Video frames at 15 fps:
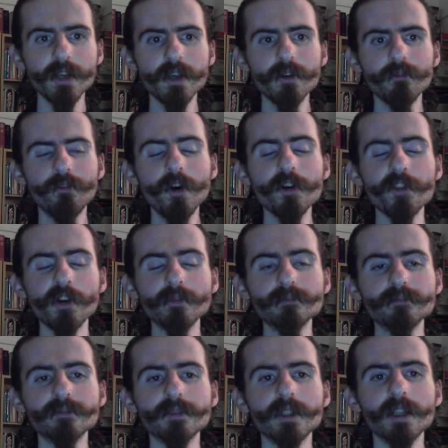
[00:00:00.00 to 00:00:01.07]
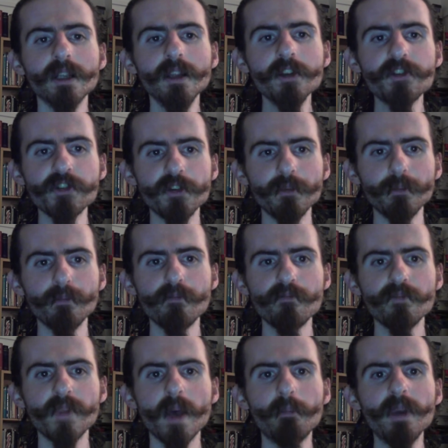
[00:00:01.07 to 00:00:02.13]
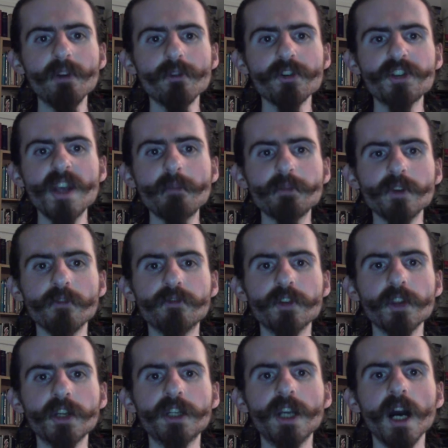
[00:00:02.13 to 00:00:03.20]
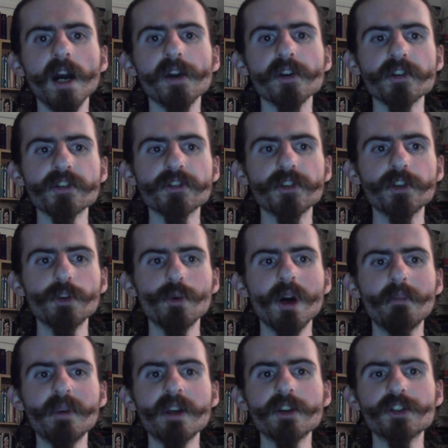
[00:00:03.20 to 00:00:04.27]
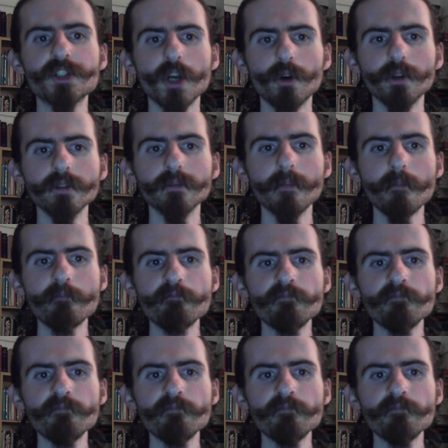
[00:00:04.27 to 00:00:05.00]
Further, listen, and be receptive to the guidance that you are being shown.